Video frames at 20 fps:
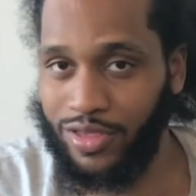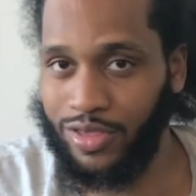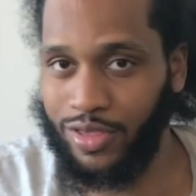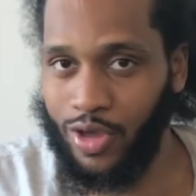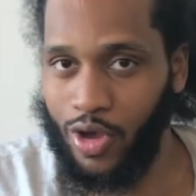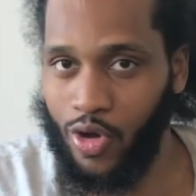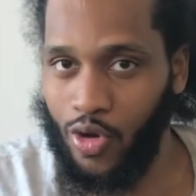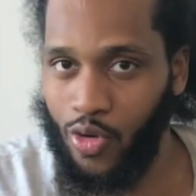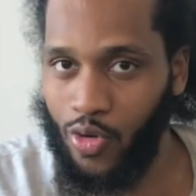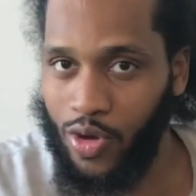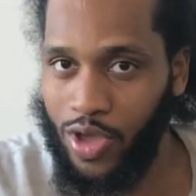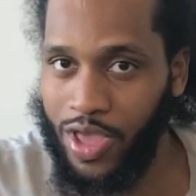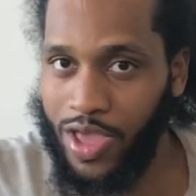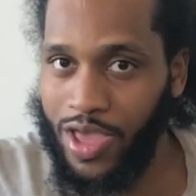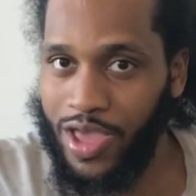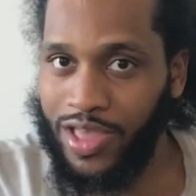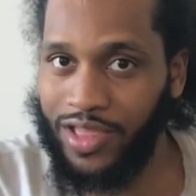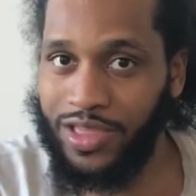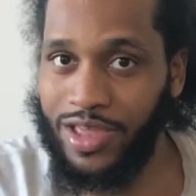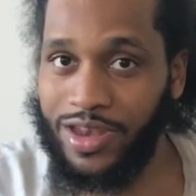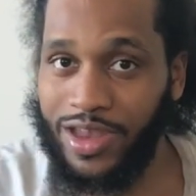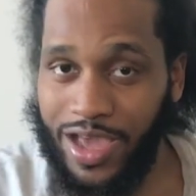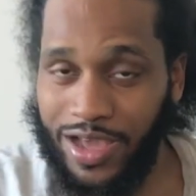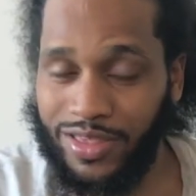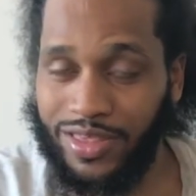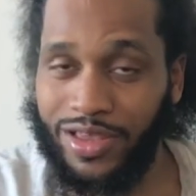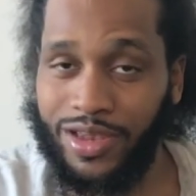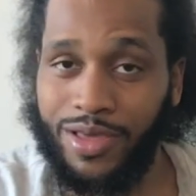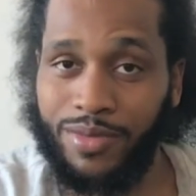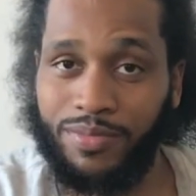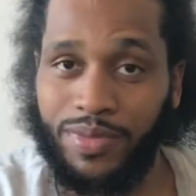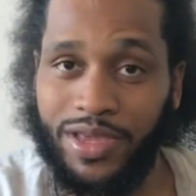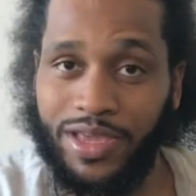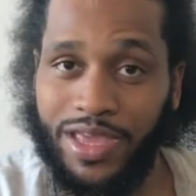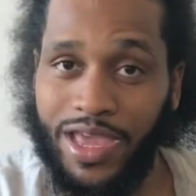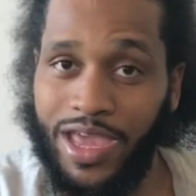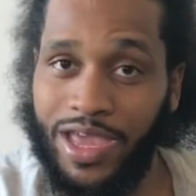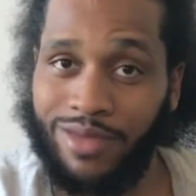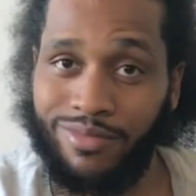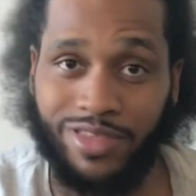So the next Olympic
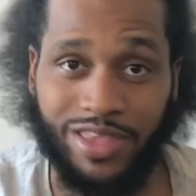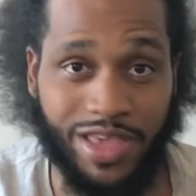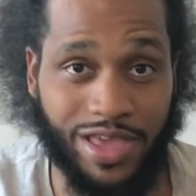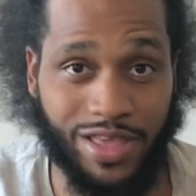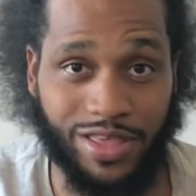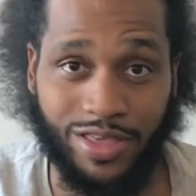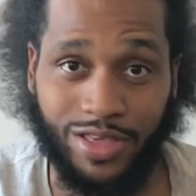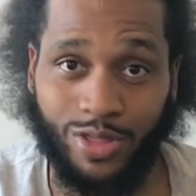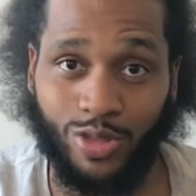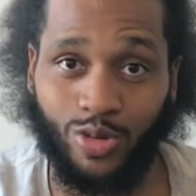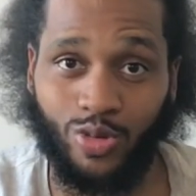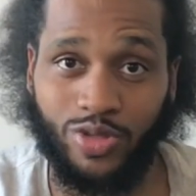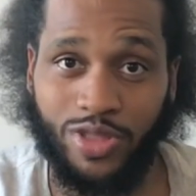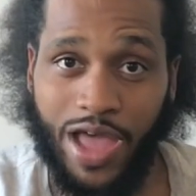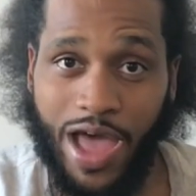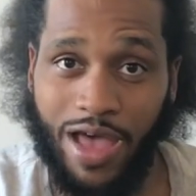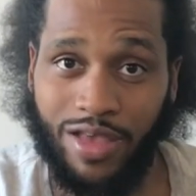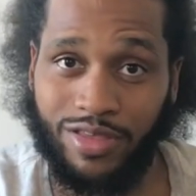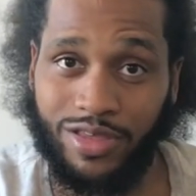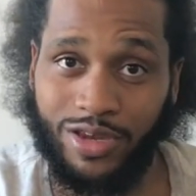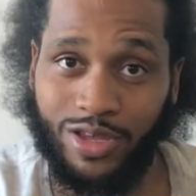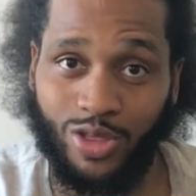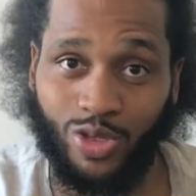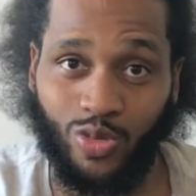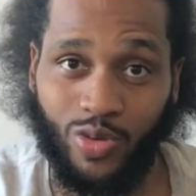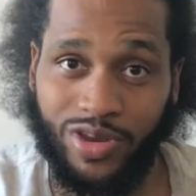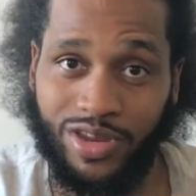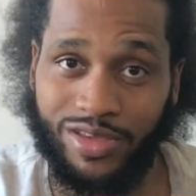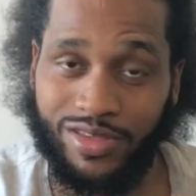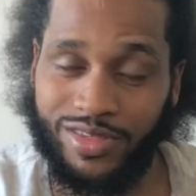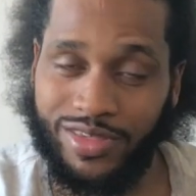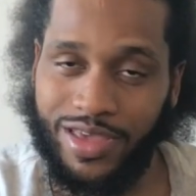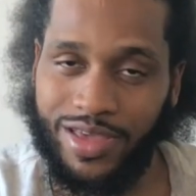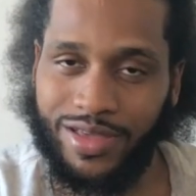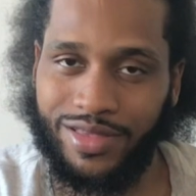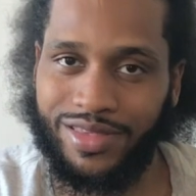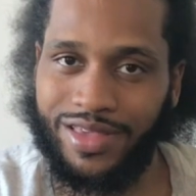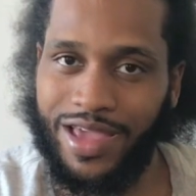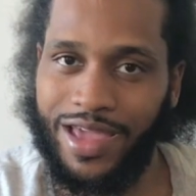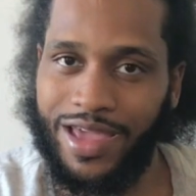Games is in
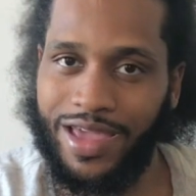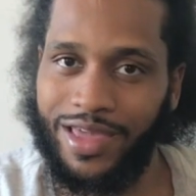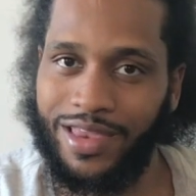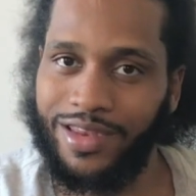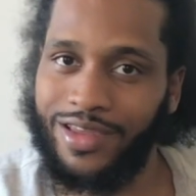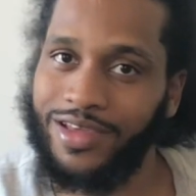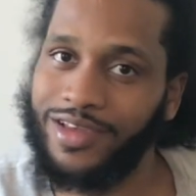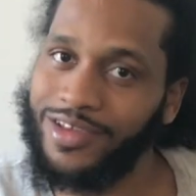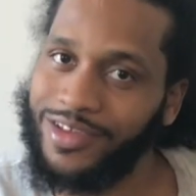2026, and